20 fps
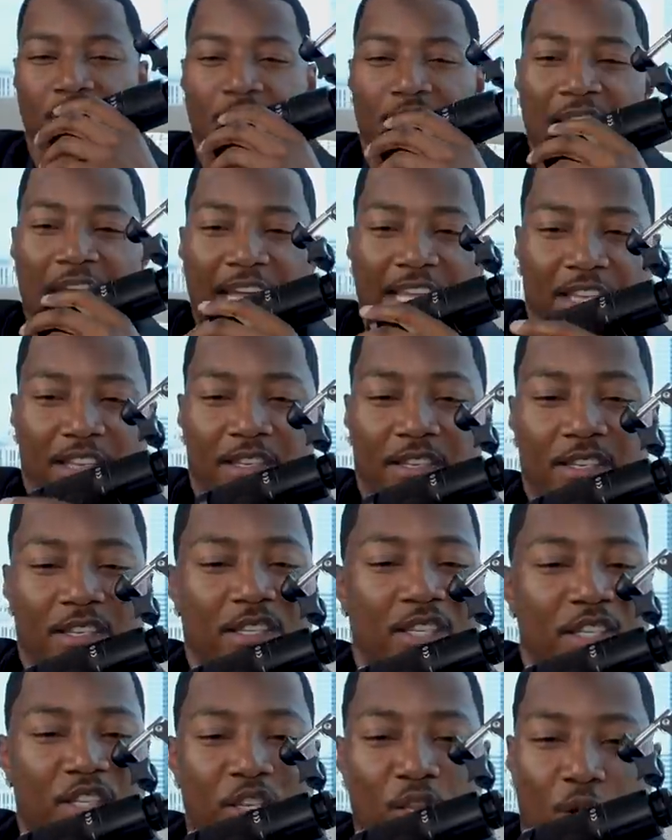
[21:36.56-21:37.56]
that
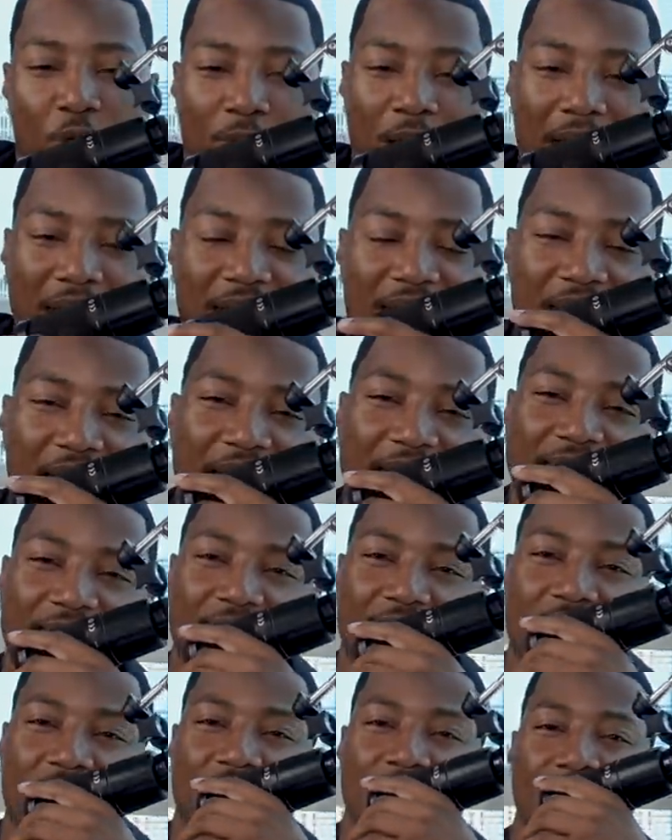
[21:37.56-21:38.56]
you don't got the
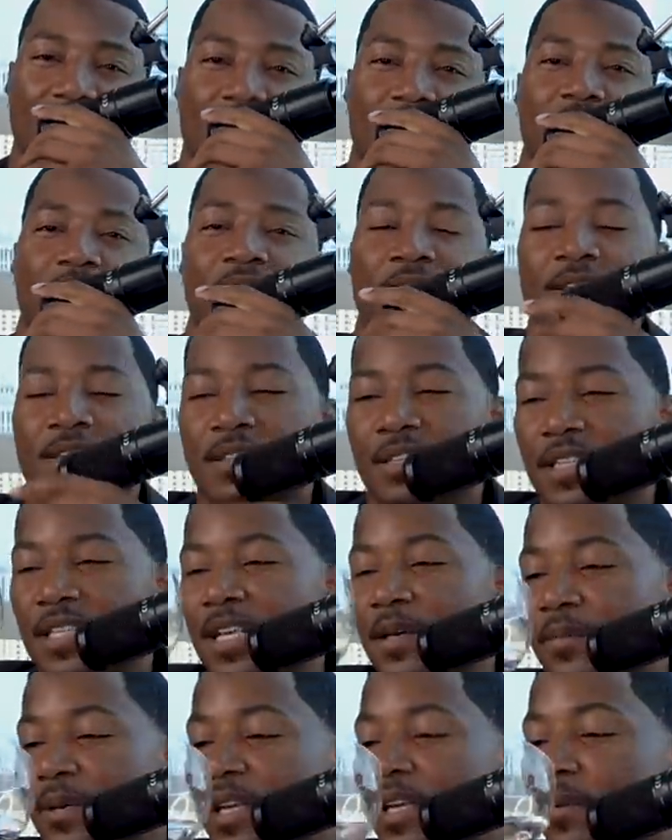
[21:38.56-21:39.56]
answers. You
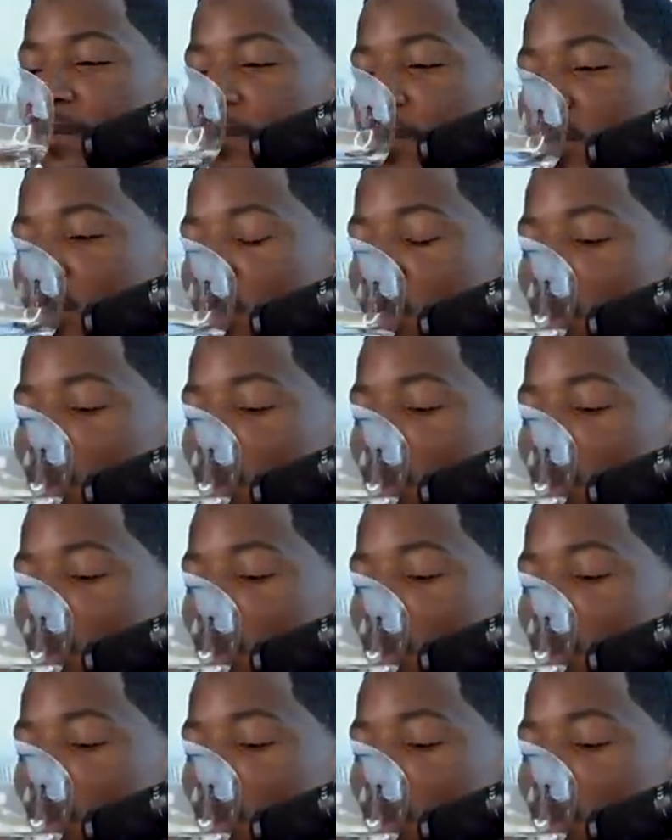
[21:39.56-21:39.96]
know what I mean?